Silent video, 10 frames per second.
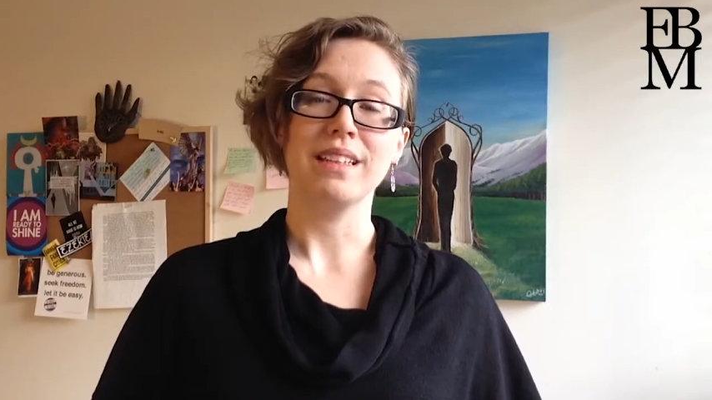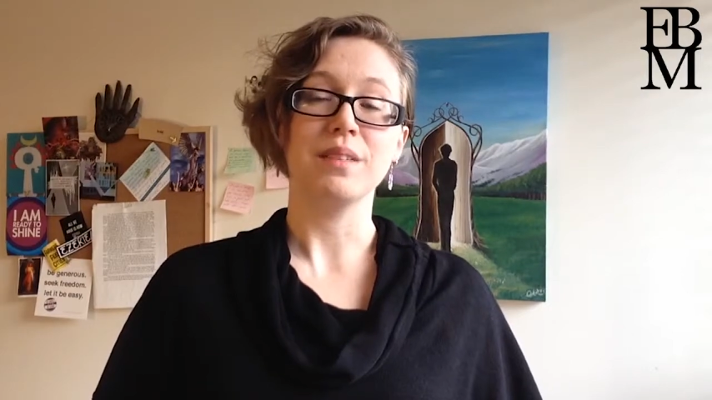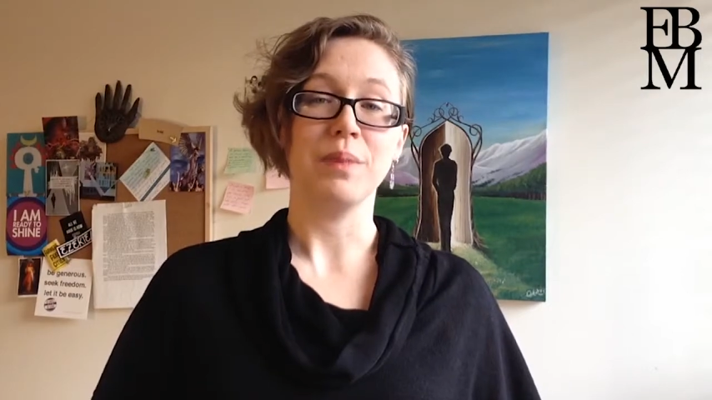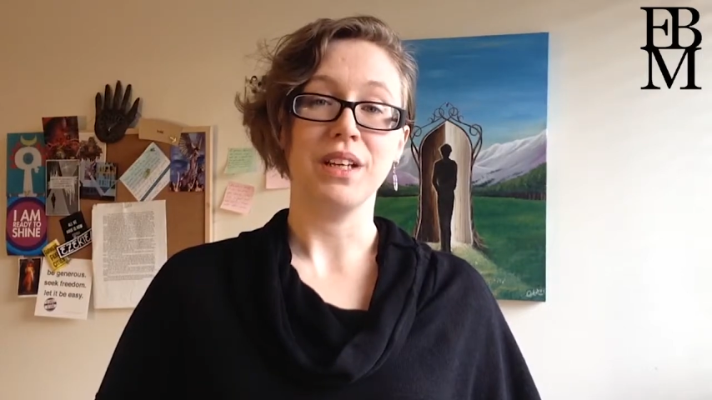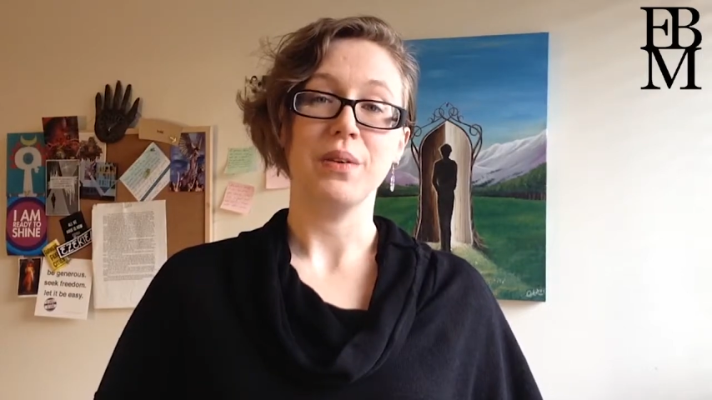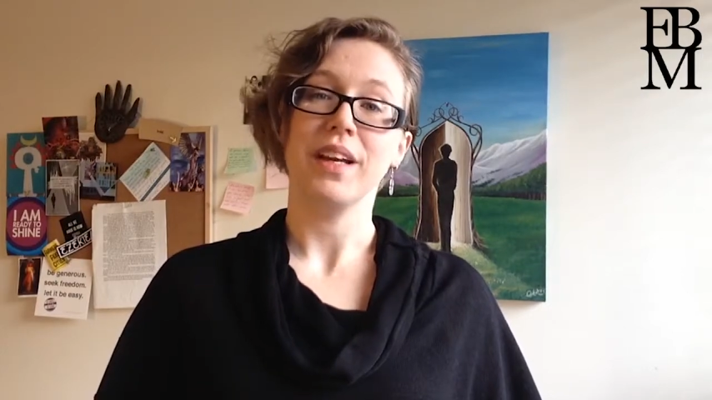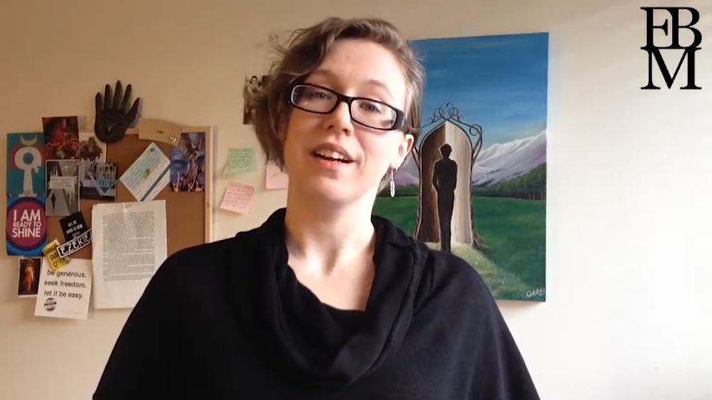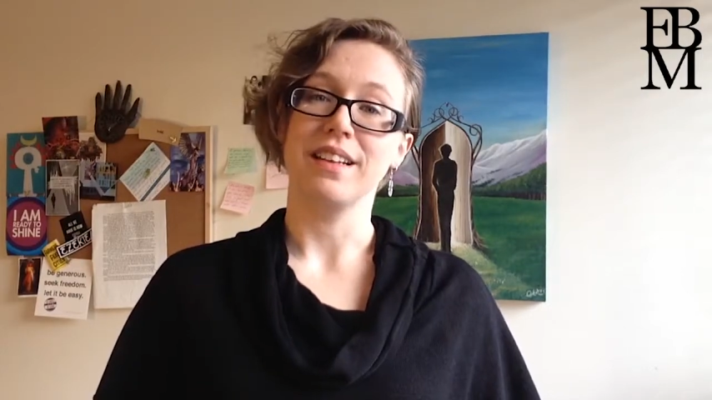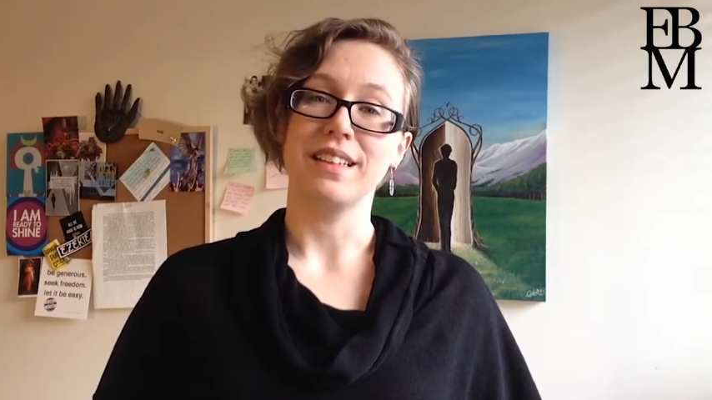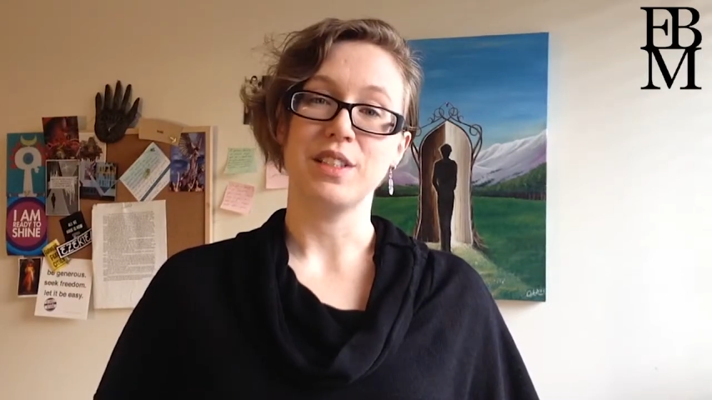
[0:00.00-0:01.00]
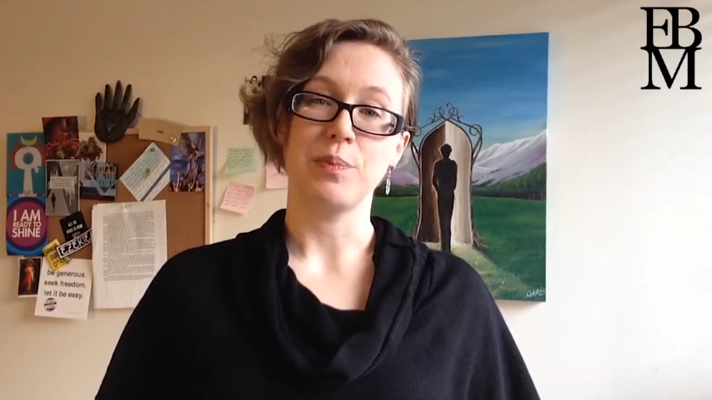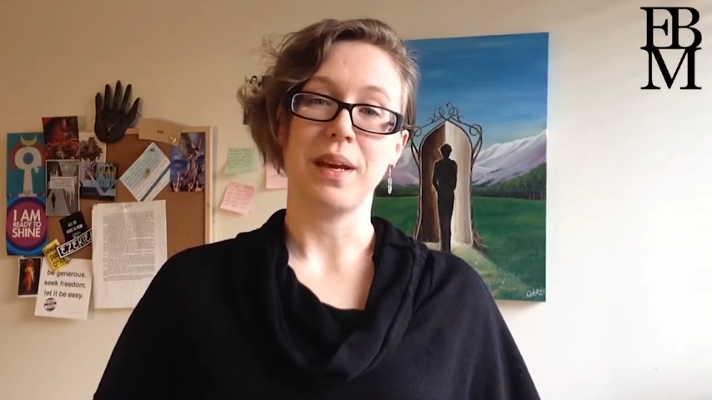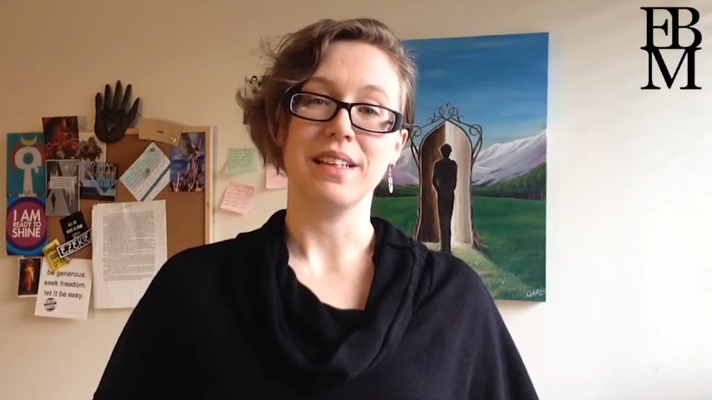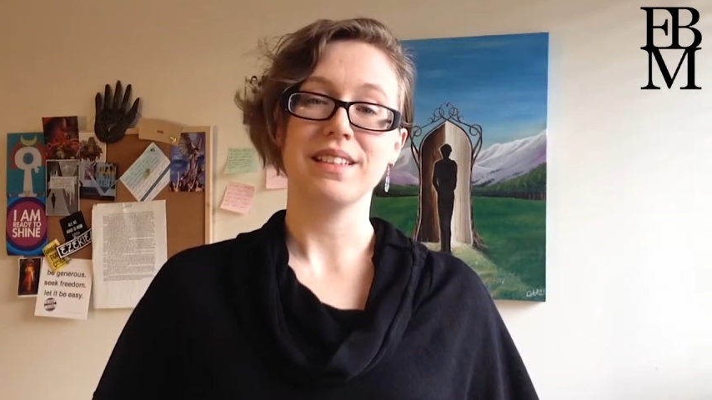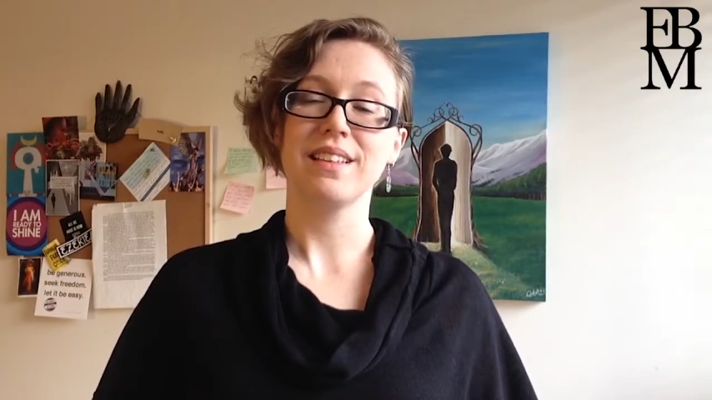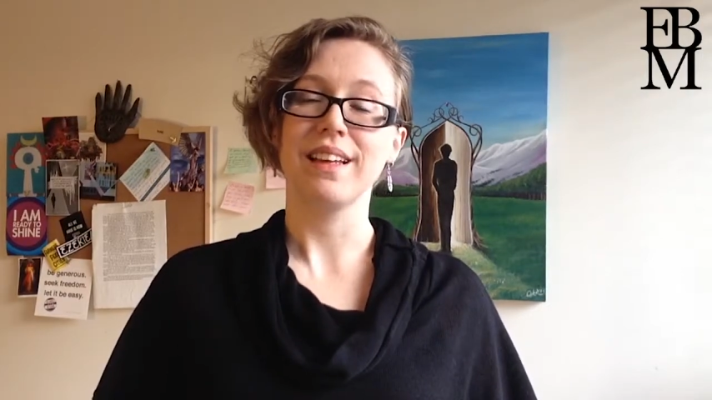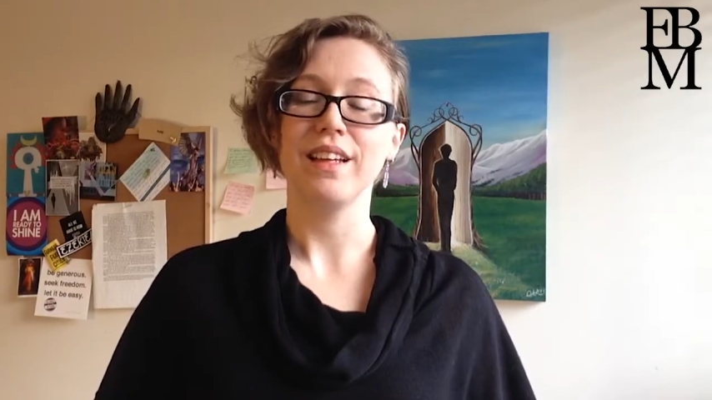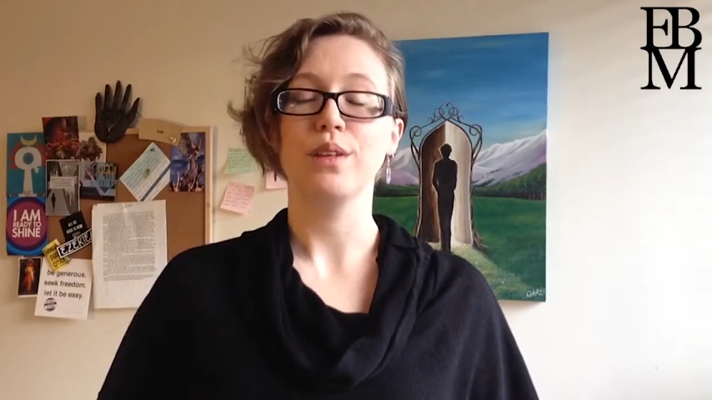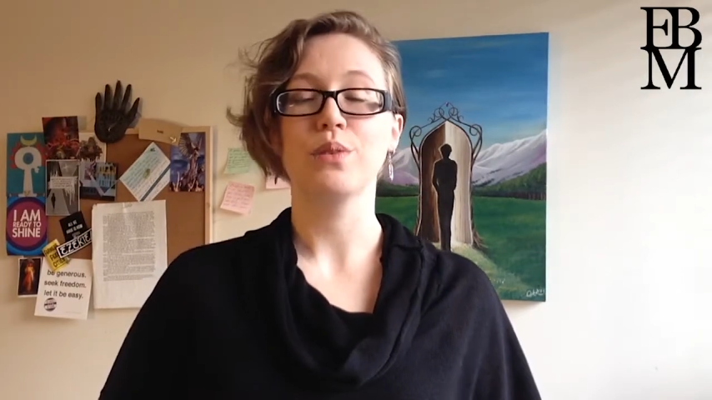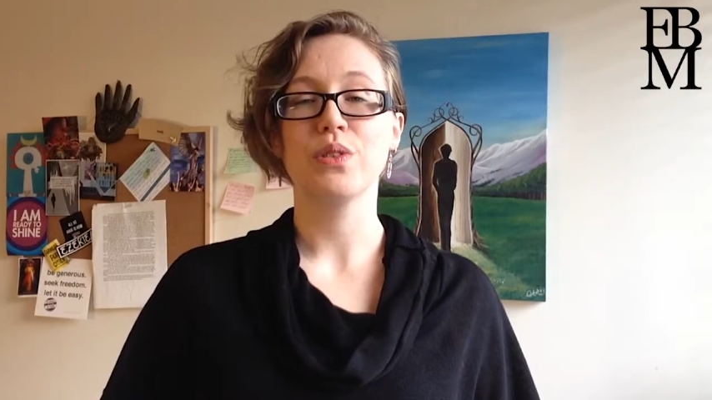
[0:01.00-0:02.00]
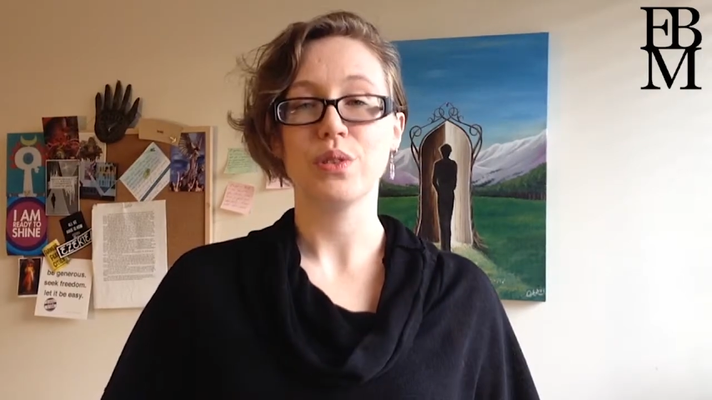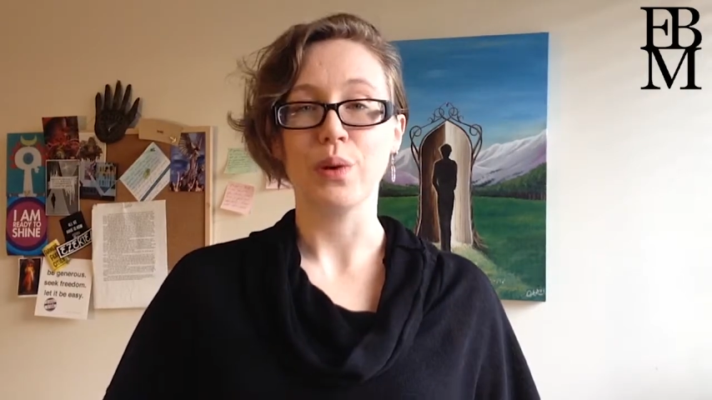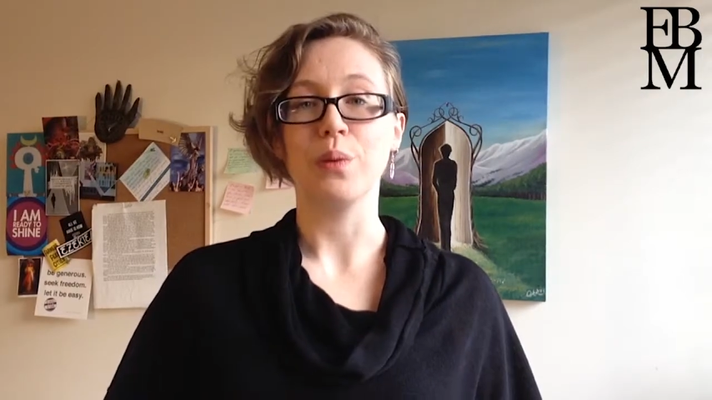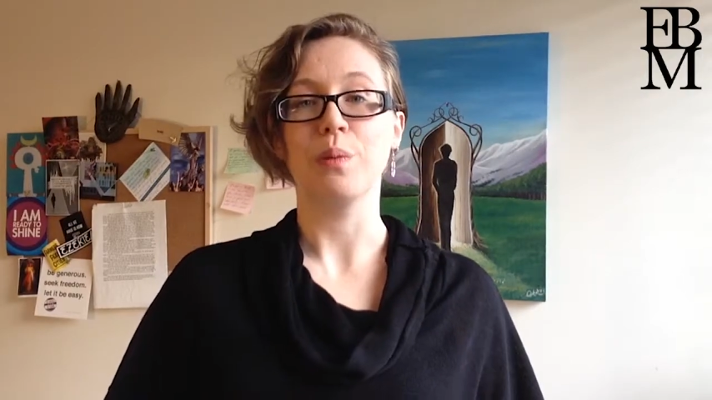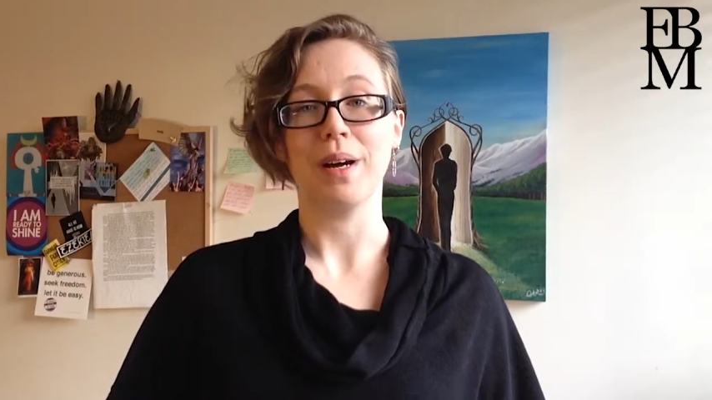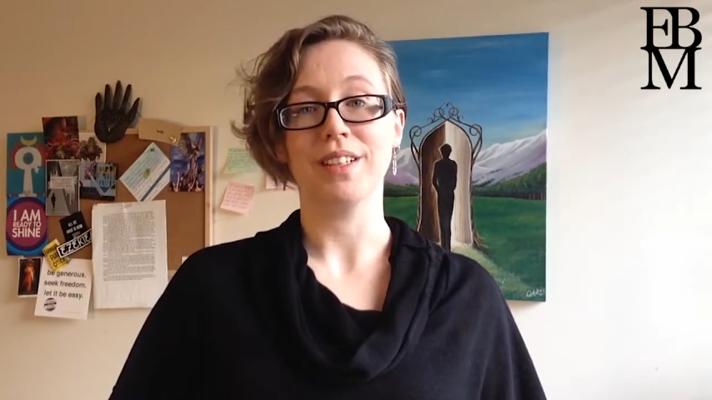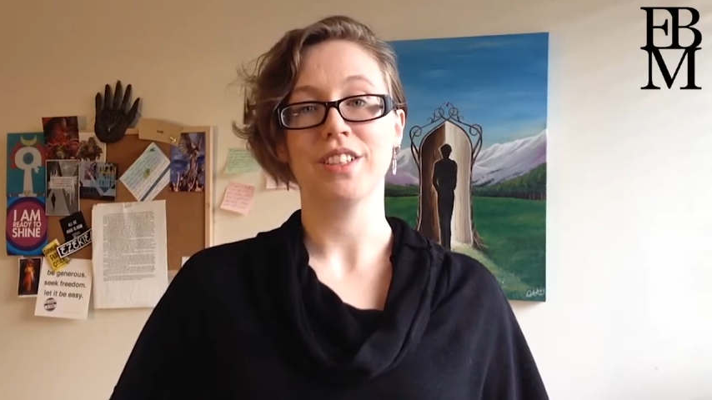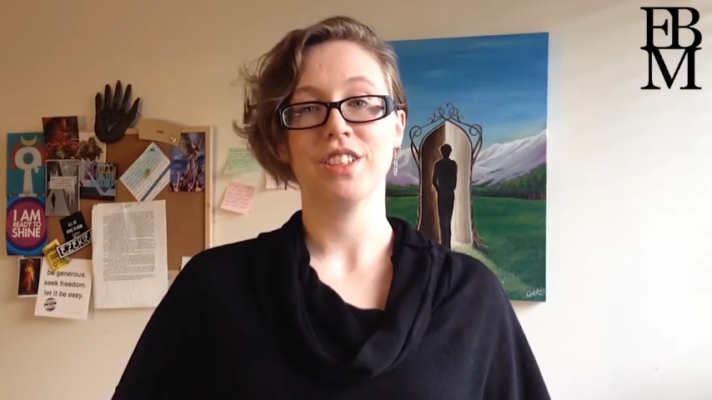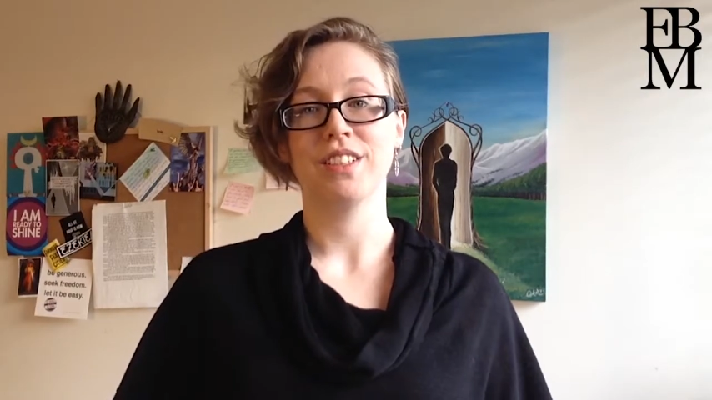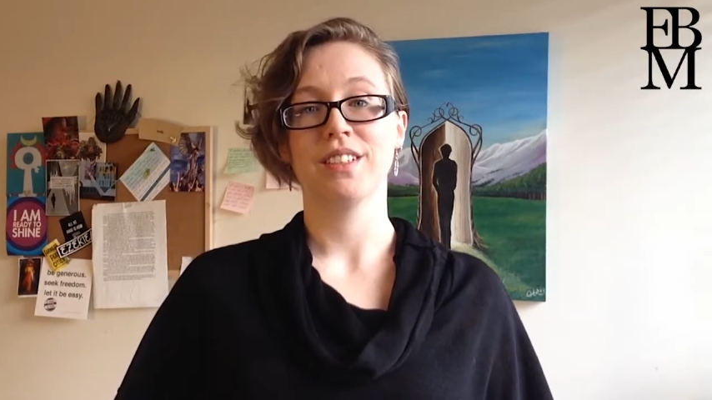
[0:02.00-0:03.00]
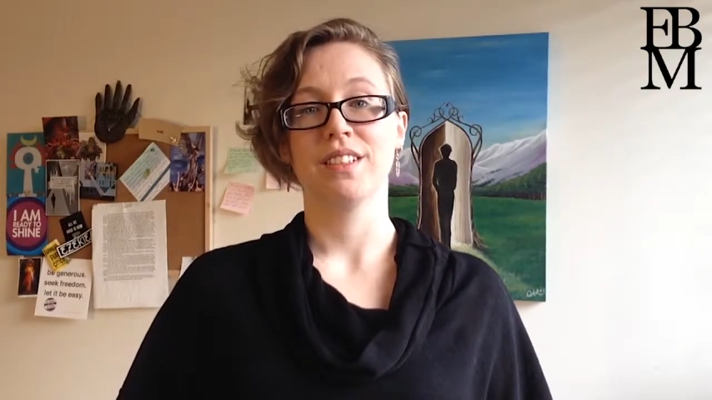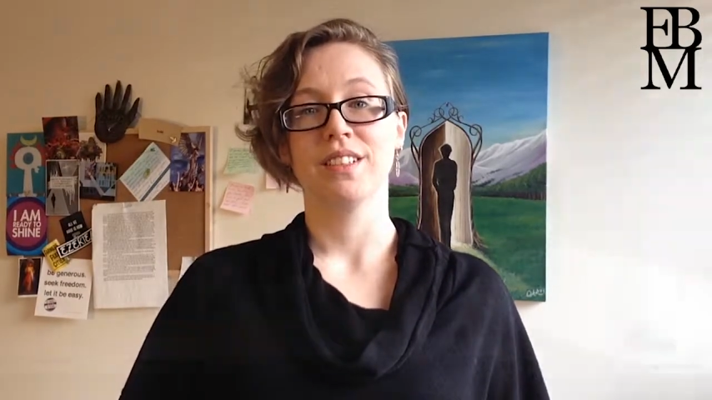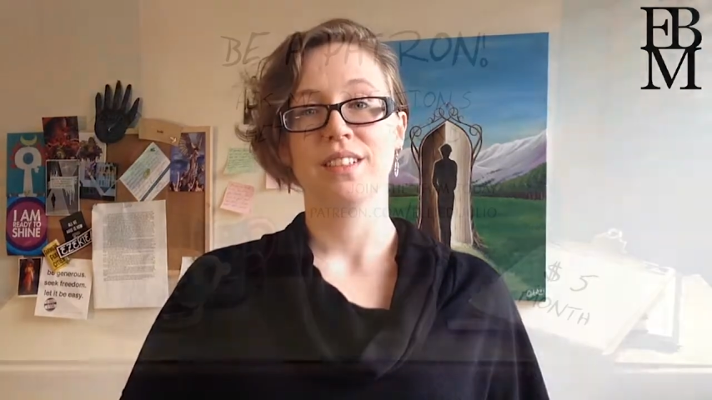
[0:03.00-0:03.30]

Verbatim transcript: wait to meet you here in this space. Thank you so much.